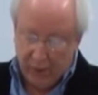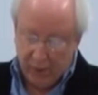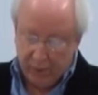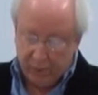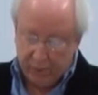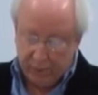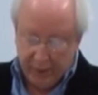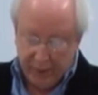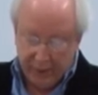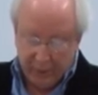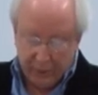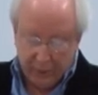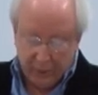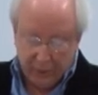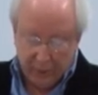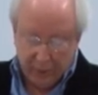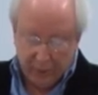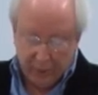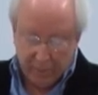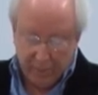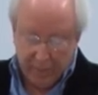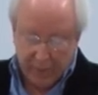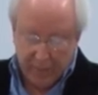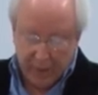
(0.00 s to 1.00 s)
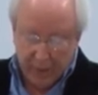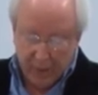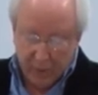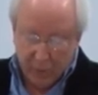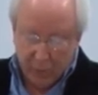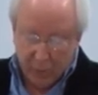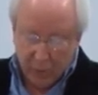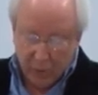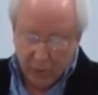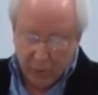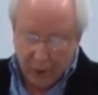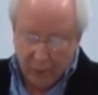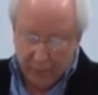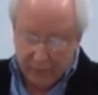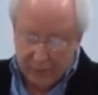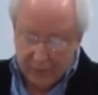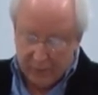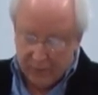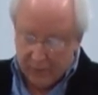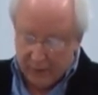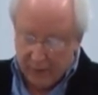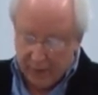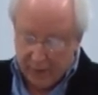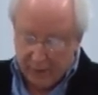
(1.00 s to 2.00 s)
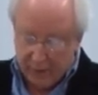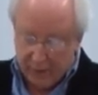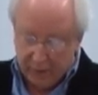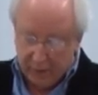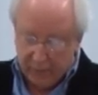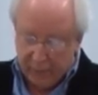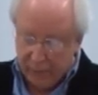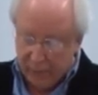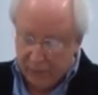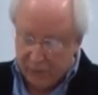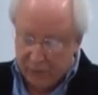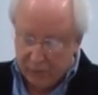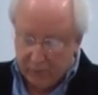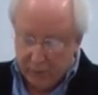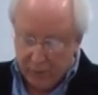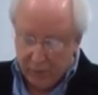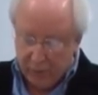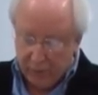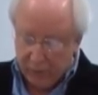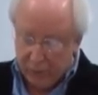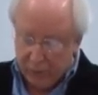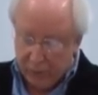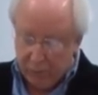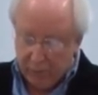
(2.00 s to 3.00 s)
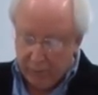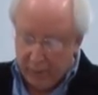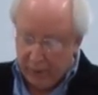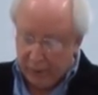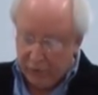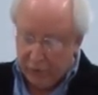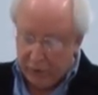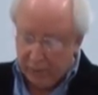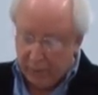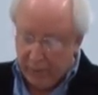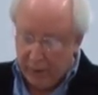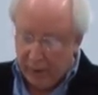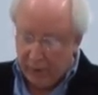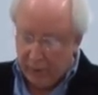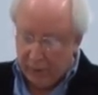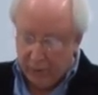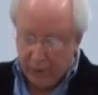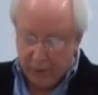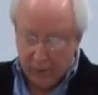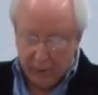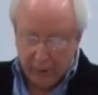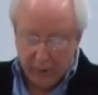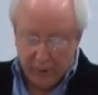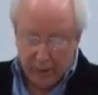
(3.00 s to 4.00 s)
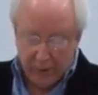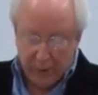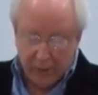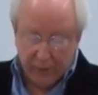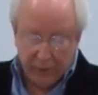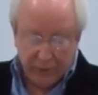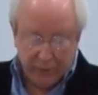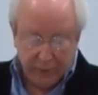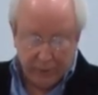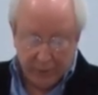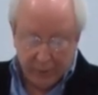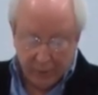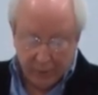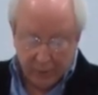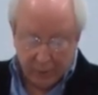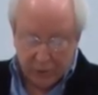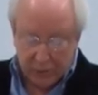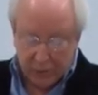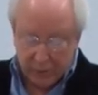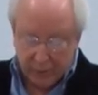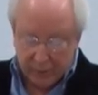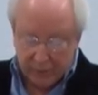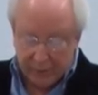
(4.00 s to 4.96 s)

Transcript: old mentor would often say that if you spoke too much about your spiritual